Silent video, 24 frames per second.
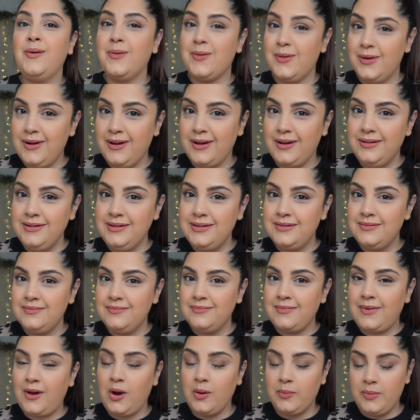or not.
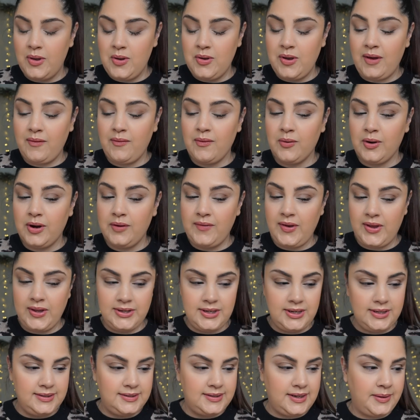I hope that you have a great
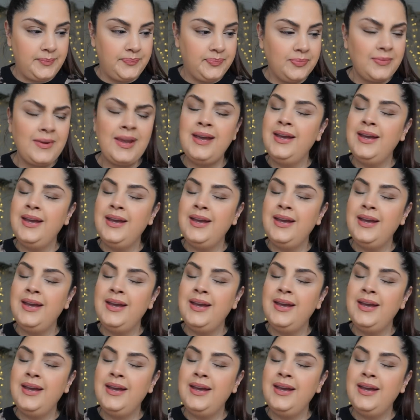Valentine's Day.